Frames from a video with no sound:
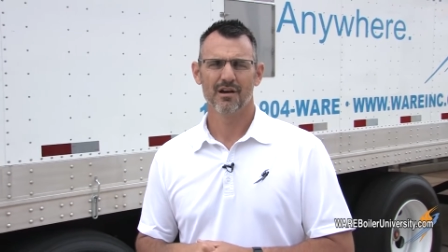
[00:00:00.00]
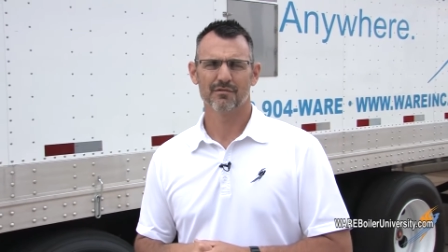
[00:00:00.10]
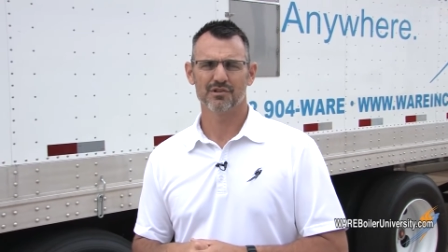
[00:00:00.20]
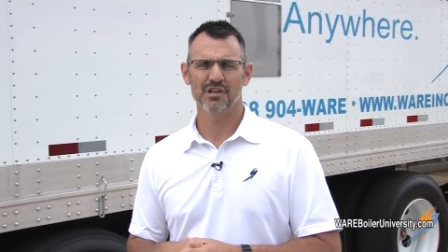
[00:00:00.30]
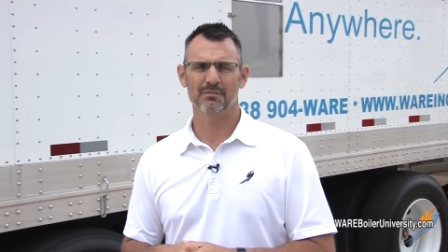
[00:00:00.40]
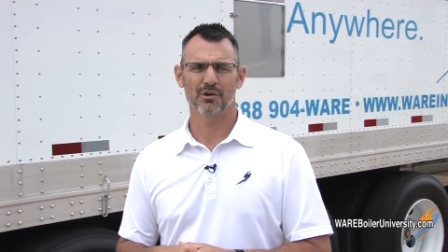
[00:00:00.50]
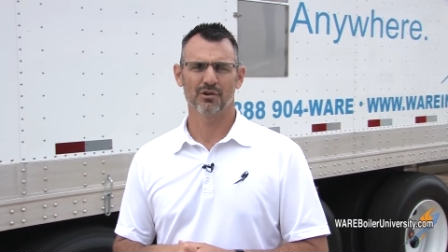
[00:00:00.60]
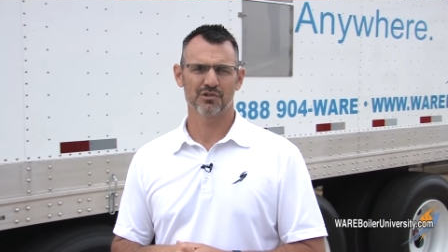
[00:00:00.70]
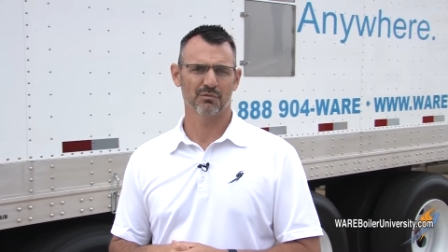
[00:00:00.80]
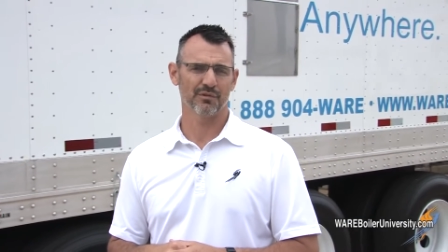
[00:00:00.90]
for Steam
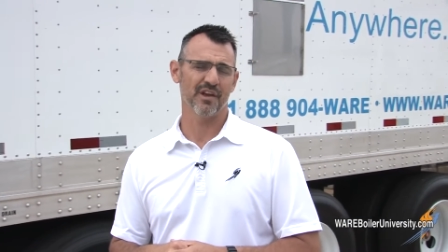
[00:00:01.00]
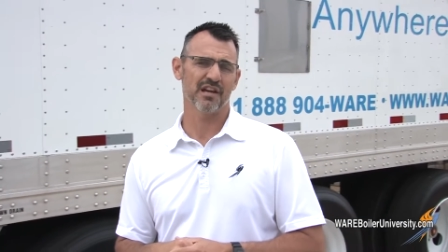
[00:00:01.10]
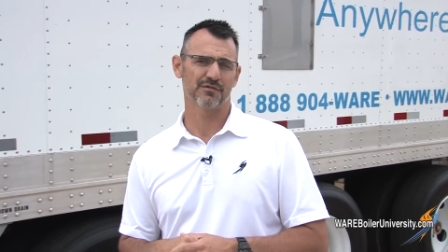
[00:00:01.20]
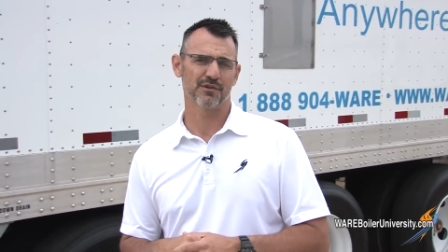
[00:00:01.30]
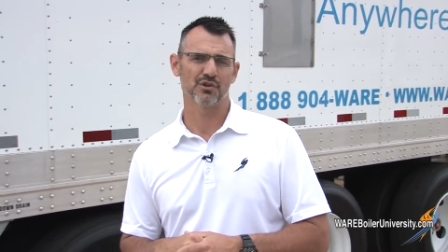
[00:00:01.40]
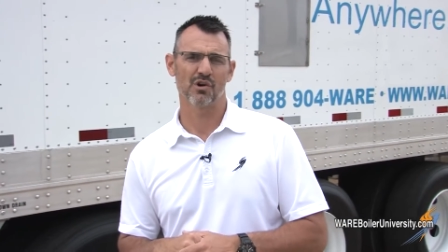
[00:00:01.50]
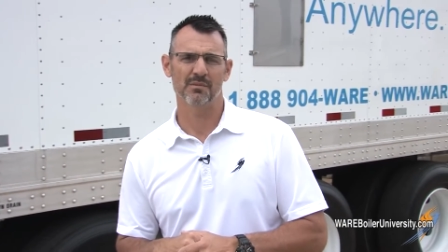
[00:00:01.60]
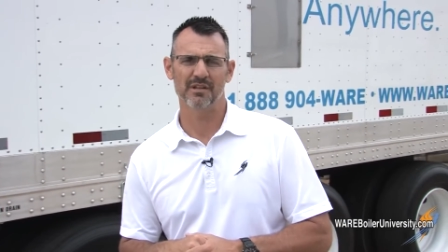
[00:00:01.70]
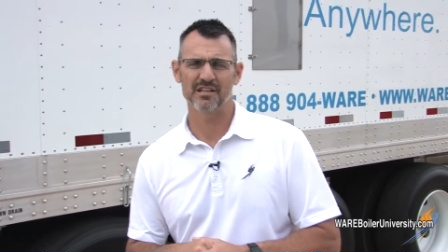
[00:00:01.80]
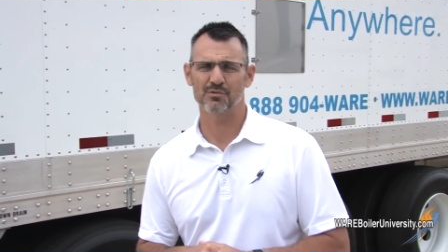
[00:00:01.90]
Culture. Well, thanks for
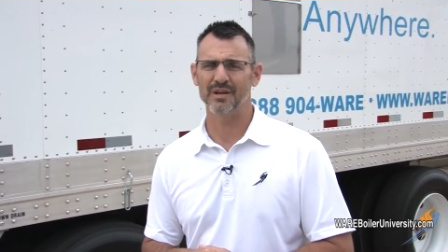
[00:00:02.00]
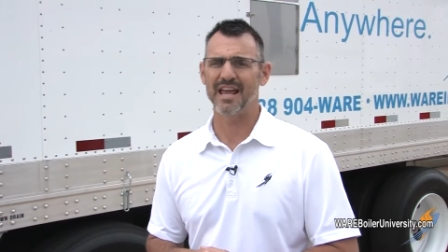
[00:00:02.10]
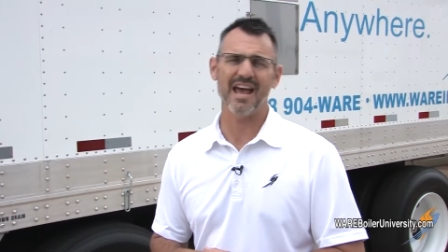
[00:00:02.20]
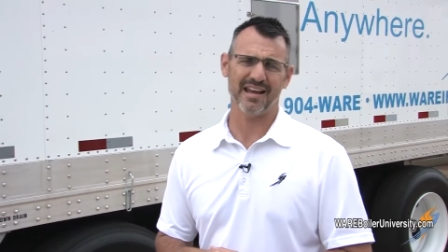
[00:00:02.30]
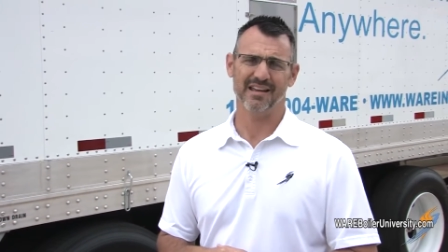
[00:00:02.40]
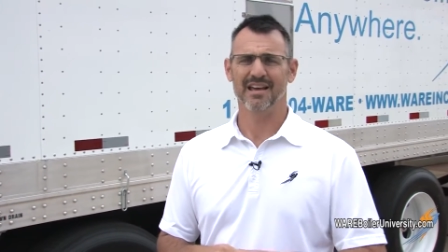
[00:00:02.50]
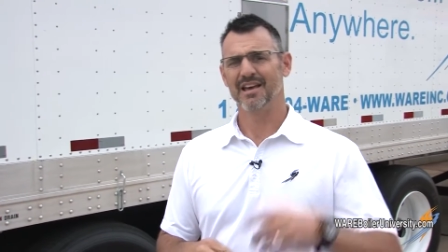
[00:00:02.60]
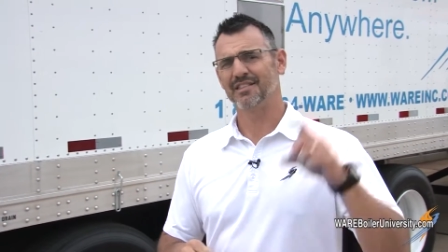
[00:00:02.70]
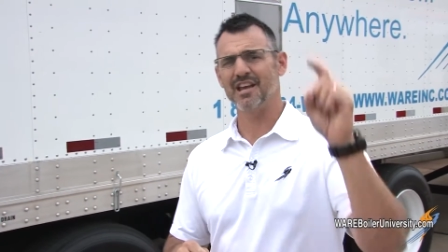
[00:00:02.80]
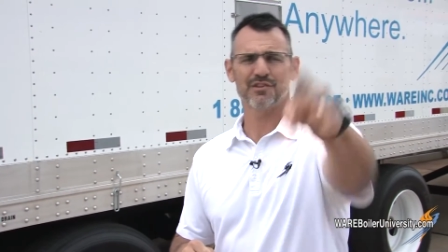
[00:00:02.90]
joining me this week. Heck,
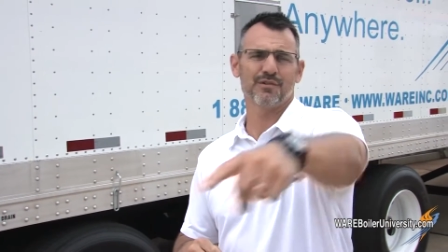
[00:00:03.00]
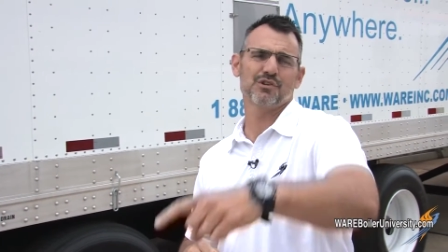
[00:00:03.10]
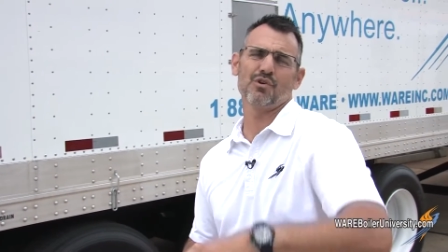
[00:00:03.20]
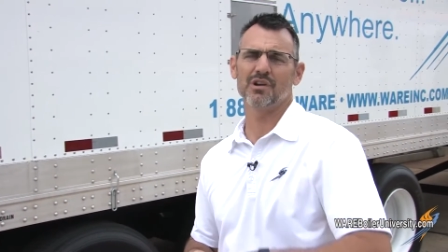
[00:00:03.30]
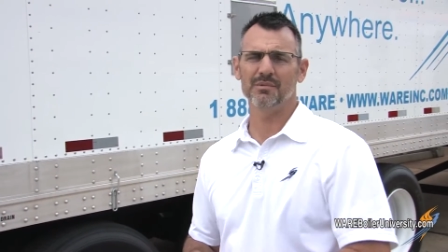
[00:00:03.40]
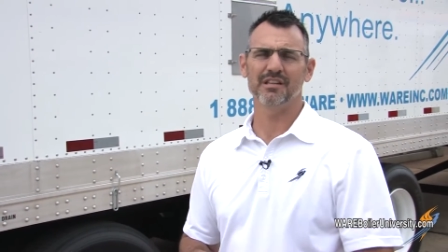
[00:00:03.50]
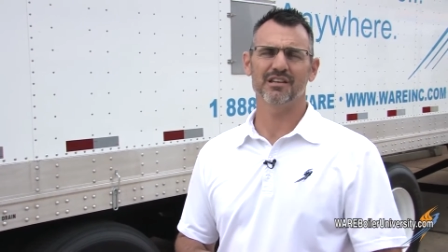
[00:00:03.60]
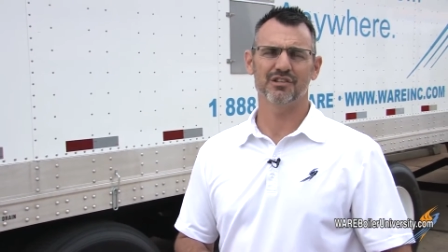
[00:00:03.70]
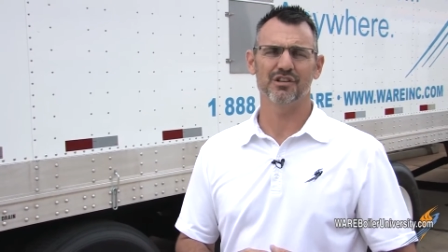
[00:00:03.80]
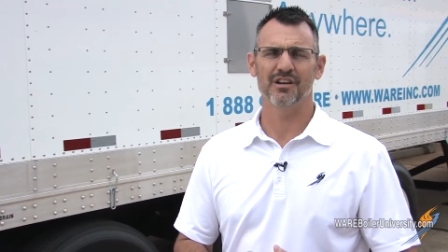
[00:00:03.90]
thanks for joining me
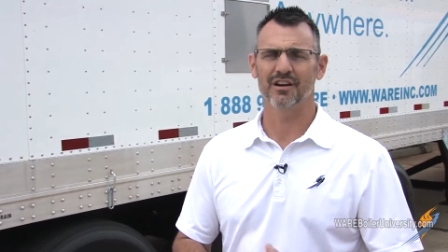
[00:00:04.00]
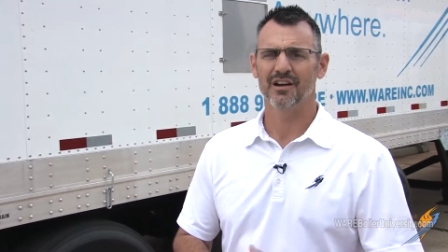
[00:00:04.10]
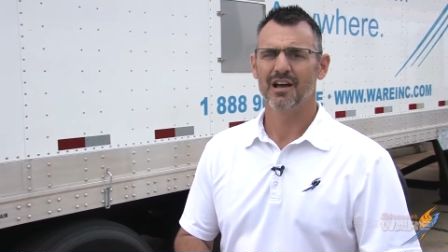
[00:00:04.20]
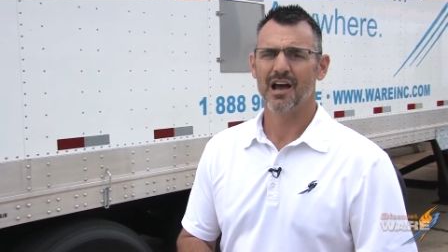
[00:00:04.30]
this year.